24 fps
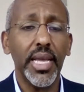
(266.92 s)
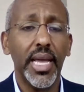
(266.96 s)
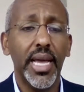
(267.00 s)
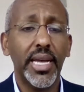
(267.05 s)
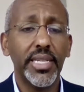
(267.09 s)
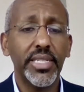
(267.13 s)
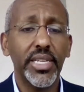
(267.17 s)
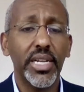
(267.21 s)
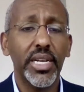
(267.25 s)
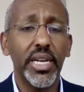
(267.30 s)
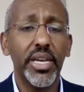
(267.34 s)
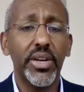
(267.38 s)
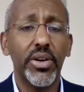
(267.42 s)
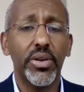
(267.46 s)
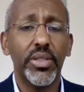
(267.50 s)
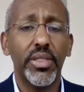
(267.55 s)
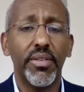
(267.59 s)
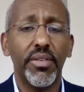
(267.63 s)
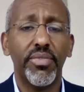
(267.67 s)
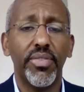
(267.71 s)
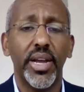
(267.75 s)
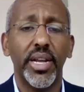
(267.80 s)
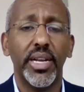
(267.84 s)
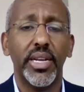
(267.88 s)
As a leader in
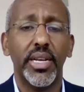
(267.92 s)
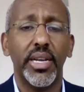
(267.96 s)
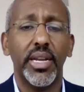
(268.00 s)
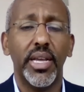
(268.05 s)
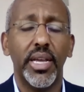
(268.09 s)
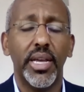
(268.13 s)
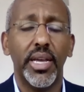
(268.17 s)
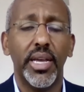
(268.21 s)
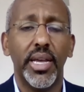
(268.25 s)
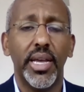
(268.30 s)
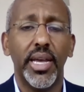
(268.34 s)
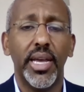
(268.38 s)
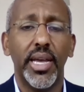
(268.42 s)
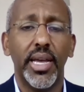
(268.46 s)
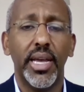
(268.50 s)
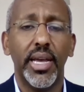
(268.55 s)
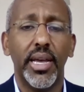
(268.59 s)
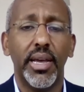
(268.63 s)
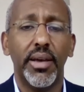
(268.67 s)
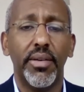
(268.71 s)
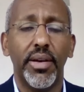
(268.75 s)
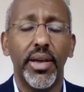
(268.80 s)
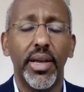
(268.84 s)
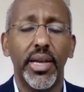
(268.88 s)
the fight,
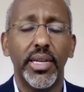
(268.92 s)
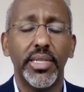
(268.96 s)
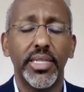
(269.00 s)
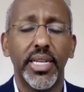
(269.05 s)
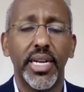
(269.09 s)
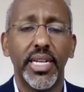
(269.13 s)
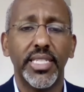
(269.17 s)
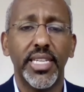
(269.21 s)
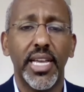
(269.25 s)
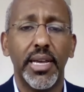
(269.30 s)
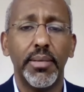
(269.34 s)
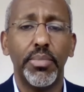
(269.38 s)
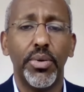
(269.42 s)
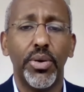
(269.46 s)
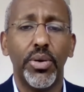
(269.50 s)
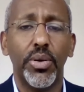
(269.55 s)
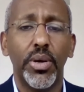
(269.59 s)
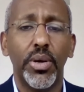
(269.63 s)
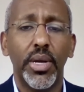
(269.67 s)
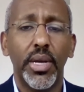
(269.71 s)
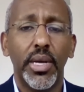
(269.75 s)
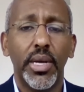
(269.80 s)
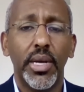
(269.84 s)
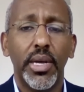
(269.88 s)
as an
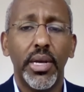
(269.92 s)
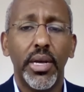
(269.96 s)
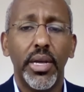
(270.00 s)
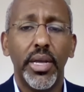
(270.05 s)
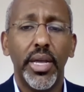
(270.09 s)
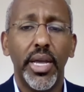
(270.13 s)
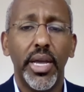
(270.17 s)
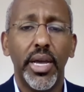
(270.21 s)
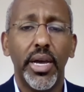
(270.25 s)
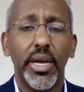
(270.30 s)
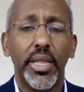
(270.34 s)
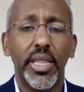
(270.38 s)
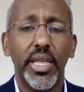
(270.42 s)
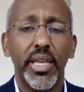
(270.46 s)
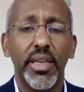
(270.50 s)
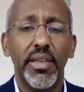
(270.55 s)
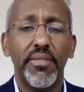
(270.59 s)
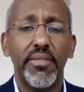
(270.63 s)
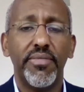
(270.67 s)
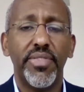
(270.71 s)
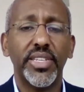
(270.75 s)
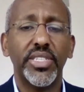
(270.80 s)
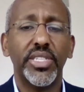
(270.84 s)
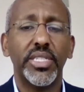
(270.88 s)
example, in the
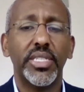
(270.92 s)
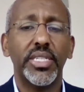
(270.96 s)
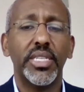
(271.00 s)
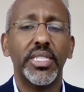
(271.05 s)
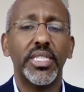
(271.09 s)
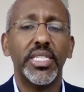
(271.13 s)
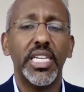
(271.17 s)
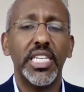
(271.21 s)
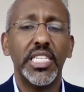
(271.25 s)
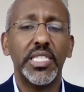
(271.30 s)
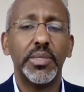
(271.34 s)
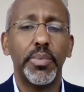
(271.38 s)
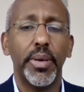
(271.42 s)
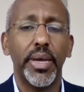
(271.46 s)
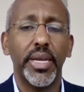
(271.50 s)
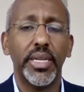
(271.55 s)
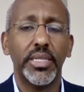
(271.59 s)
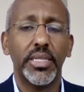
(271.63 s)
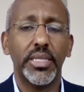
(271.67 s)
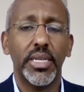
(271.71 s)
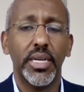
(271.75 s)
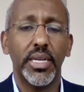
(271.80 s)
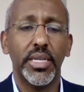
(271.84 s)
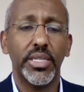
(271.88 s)
infectious disease
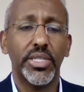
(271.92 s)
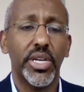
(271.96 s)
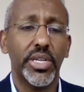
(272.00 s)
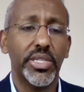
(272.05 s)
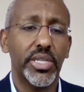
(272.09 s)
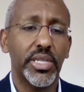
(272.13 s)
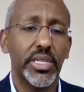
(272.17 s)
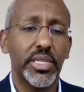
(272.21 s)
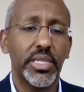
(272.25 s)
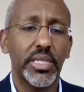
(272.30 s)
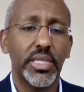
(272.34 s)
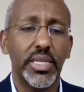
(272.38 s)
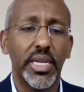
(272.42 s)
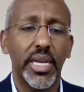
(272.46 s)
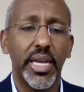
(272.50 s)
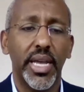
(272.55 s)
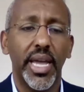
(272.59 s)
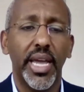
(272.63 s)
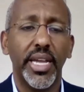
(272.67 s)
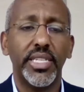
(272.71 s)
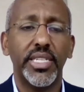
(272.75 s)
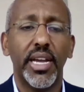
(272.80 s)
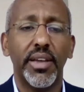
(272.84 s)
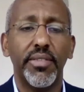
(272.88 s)
space, such as
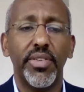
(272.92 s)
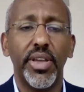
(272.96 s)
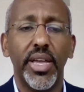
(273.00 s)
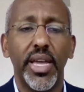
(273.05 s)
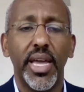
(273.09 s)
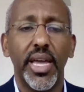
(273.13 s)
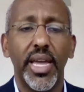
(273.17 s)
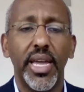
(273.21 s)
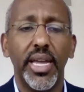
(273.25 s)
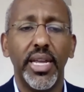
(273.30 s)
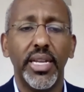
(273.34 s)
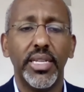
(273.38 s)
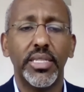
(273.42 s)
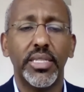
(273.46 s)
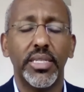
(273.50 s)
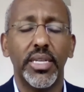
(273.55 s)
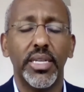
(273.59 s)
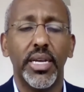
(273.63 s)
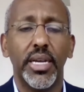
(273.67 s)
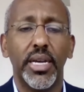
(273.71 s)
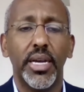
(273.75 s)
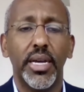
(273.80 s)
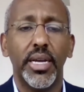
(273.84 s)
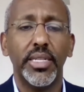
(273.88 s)
HIV/AIDS,
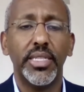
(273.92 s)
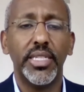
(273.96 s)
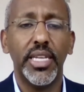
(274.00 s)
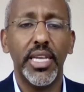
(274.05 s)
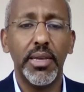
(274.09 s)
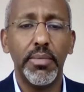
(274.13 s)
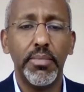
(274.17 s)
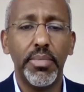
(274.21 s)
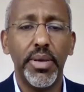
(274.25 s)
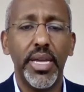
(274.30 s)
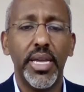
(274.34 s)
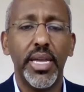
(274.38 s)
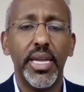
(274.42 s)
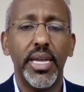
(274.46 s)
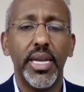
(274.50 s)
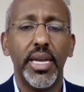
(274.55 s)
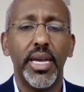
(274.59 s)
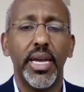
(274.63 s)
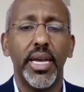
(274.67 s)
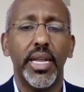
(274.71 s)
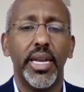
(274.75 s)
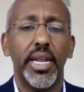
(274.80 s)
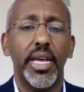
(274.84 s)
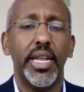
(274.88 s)
TB,
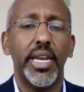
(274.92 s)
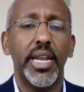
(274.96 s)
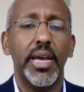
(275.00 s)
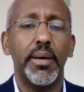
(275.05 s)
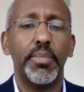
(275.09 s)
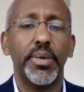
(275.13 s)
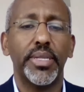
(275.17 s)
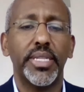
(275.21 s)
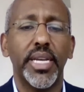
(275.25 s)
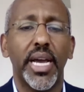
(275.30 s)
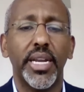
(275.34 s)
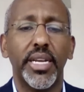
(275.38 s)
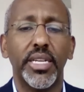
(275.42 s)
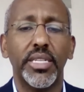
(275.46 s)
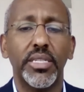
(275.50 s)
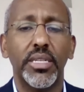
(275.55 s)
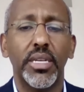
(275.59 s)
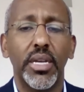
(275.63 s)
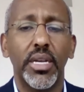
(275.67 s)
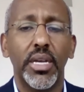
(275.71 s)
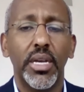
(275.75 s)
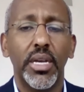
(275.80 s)
and hepatitis,